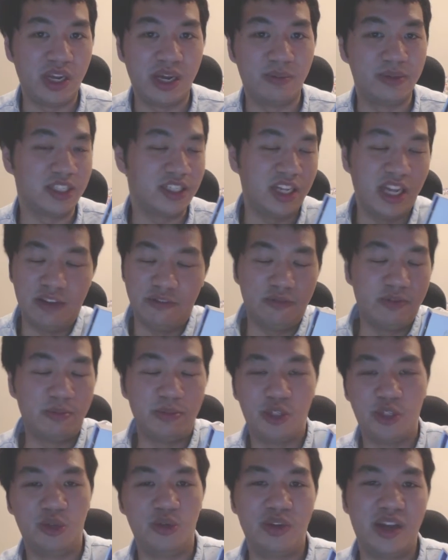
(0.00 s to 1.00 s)
I'm a slave of
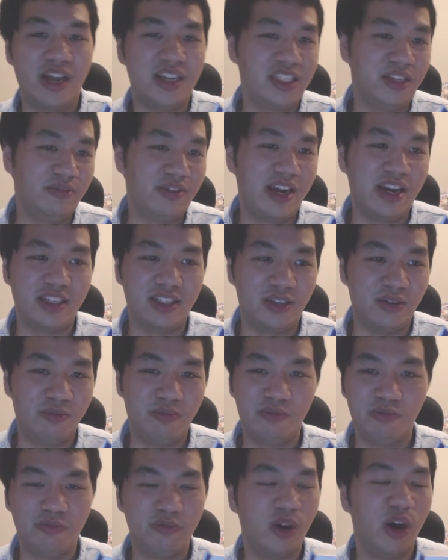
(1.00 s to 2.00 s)
Neptunia, as if that isn't
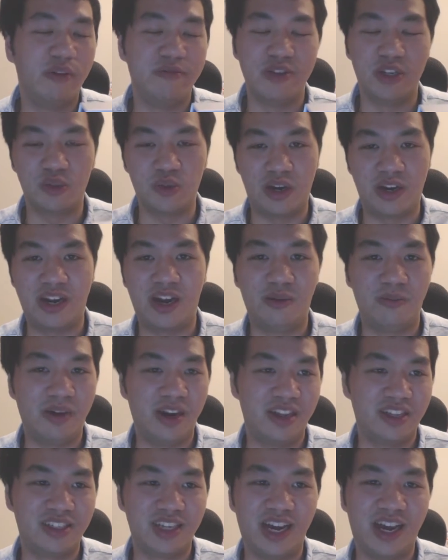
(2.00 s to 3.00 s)
obvious right now by
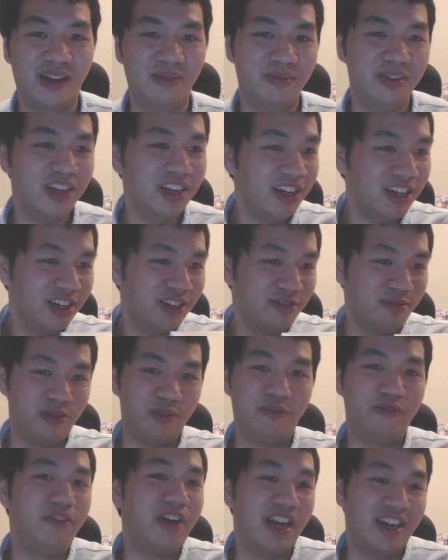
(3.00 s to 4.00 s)
the time you
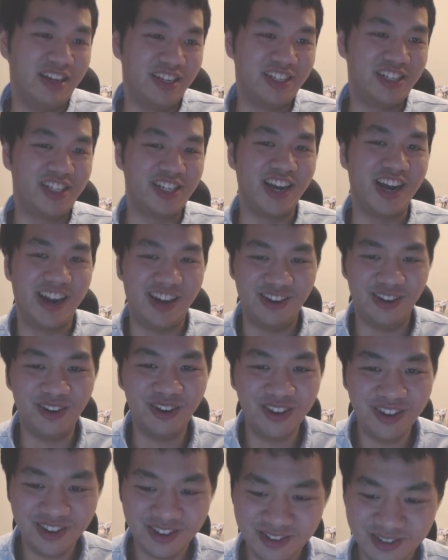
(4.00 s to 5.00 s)
find this
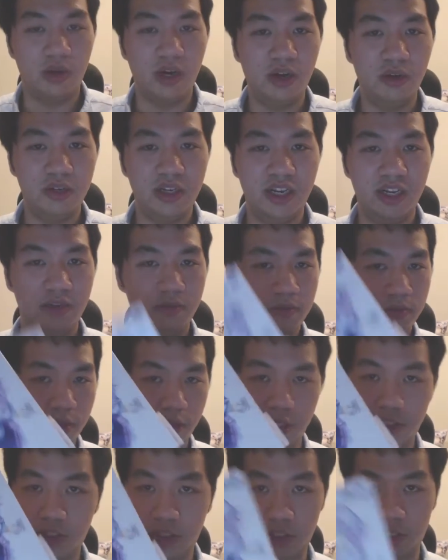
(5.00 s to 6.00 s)
channel. Well then,
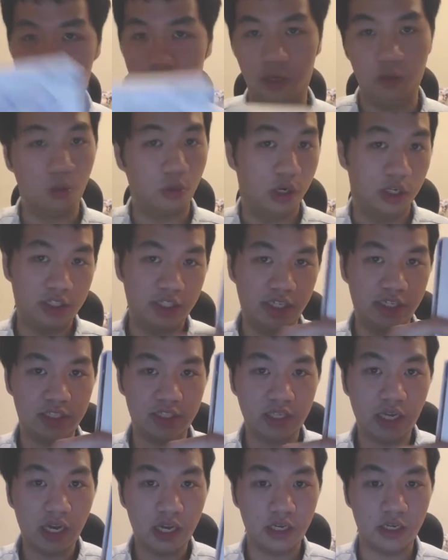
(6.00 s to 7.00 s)
let's see what's
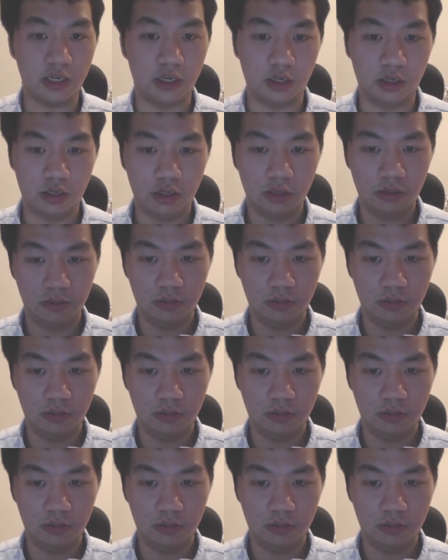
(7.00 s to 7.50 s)
inside it.